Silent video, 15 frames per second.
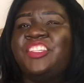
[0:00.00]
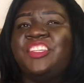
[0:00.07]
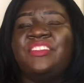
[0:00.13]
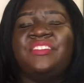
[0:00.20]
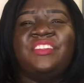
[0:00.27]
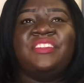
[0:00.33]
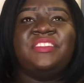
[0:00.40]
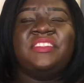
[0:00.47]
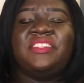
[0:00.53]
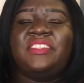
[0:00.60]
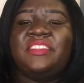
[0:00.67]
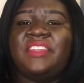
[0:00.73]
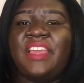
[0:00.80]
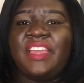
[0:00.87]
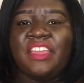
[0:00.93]
just
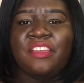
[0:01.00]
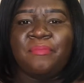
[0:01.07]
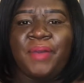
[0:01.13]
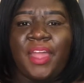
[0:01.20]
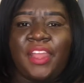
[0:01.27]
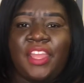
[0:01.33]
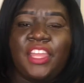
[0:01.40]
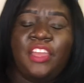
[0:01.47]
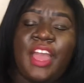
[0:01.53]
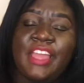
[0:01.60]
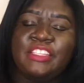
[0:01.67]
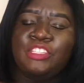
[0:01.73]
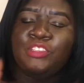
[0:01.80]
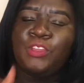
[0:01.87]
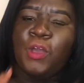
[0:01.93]
just thinking about it.
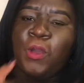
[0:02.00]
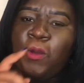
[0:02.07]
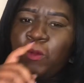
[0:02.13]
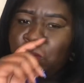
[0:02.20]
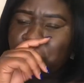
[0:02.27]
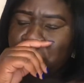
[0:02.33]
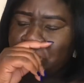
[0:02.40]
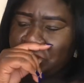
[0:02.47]
You guys know